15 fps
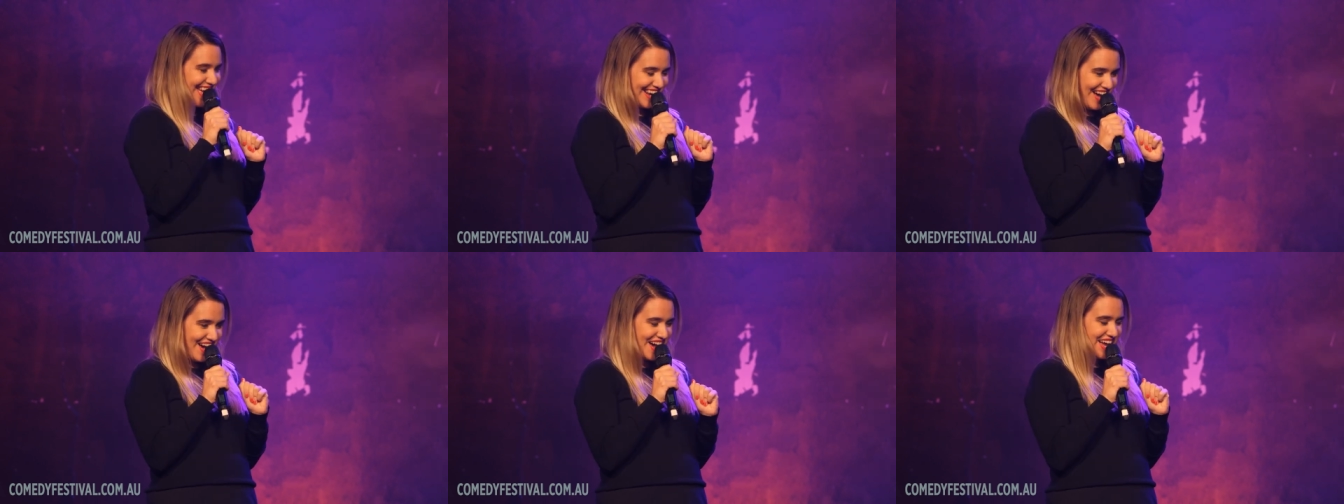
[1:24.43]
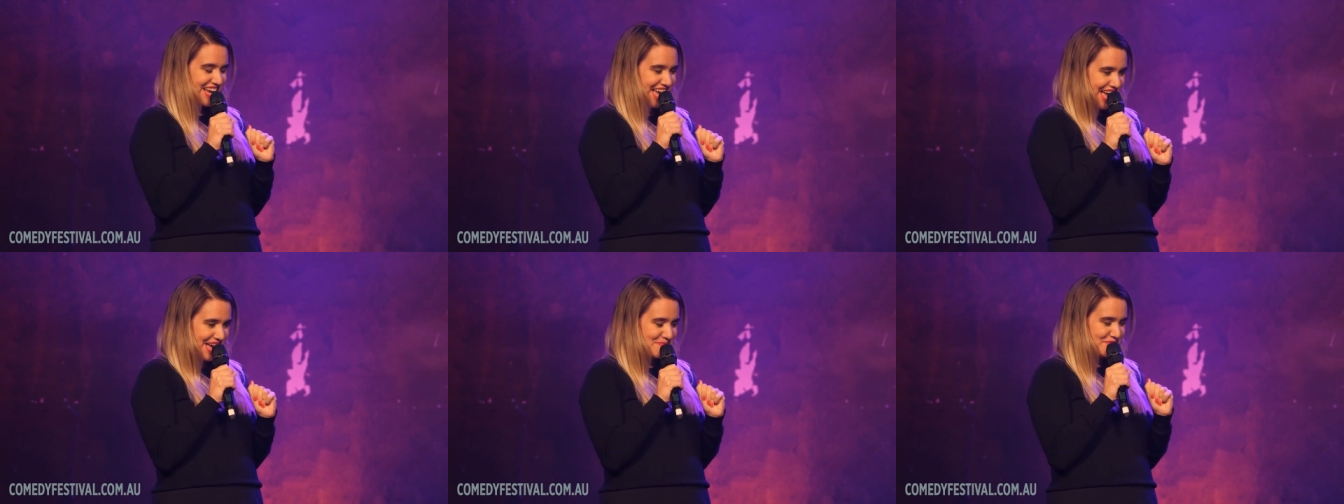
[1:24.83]
And
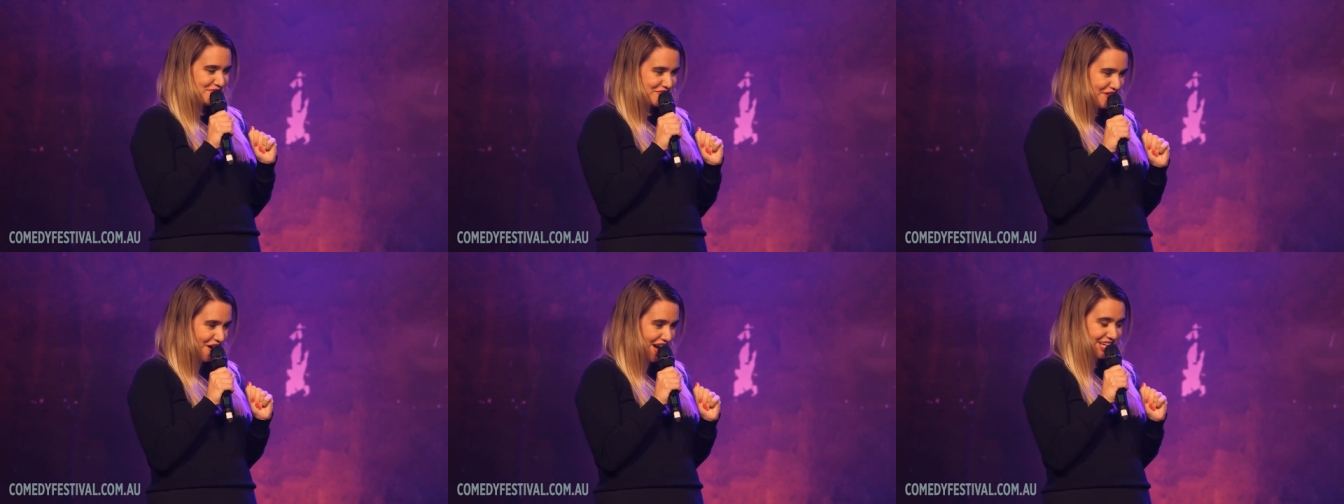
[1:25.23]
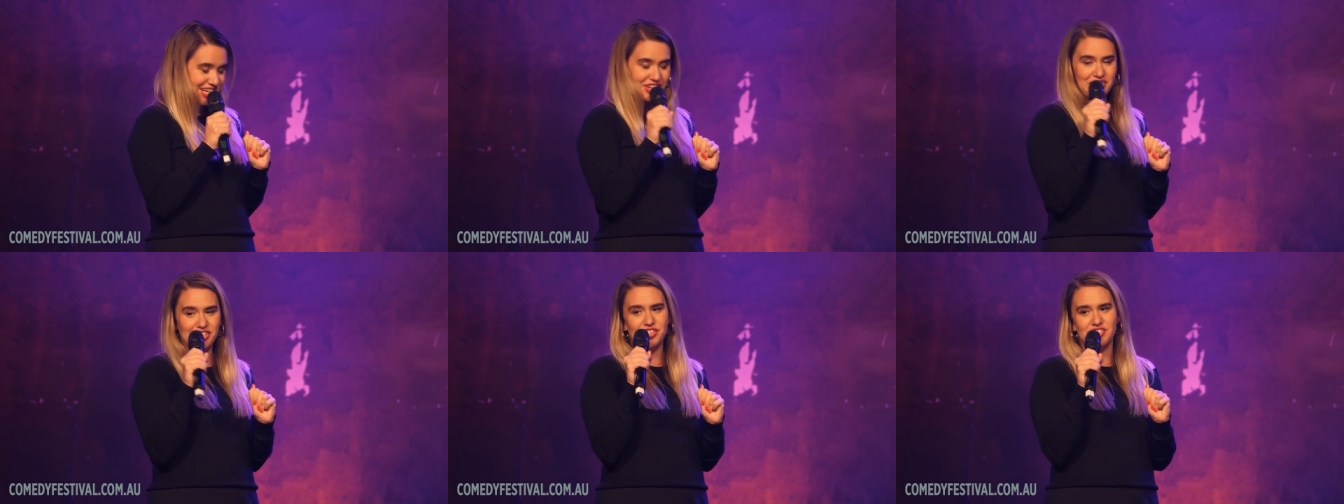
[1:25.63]
I am
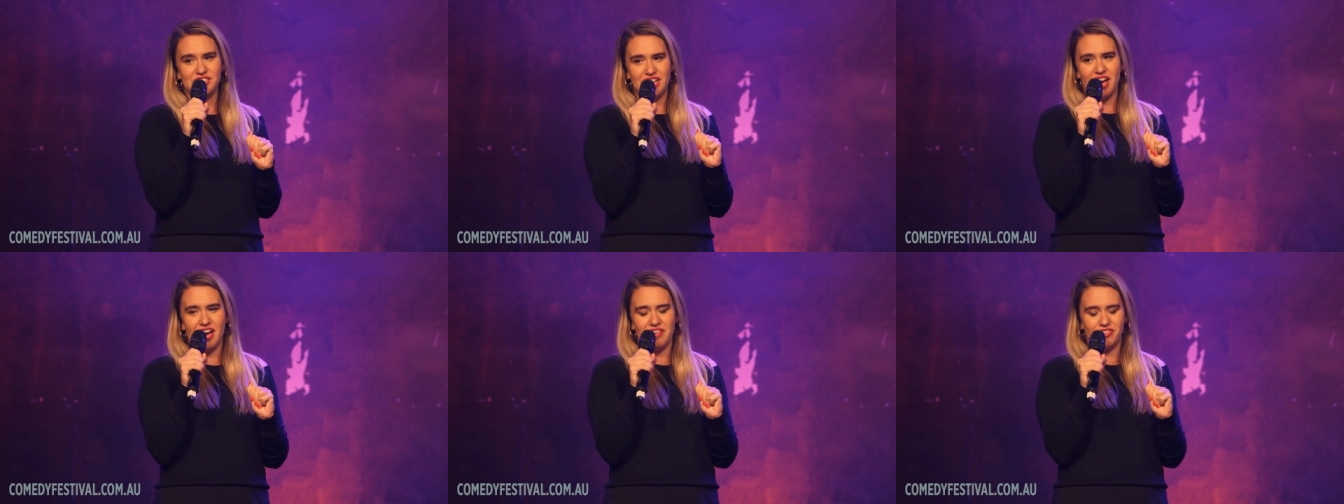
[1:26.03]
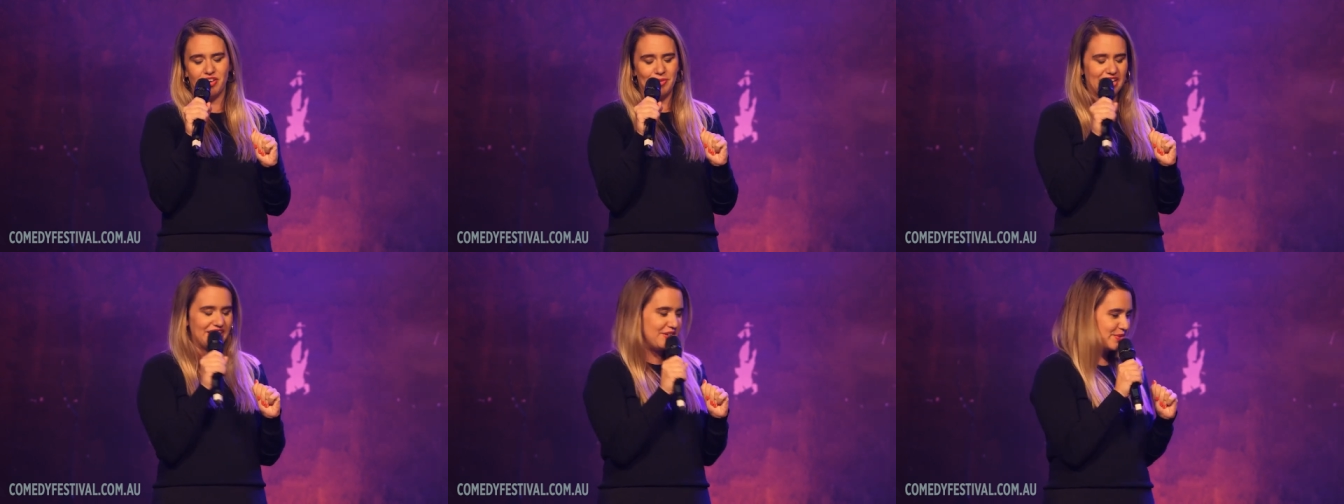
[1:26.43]
fine. I got a U T I from it.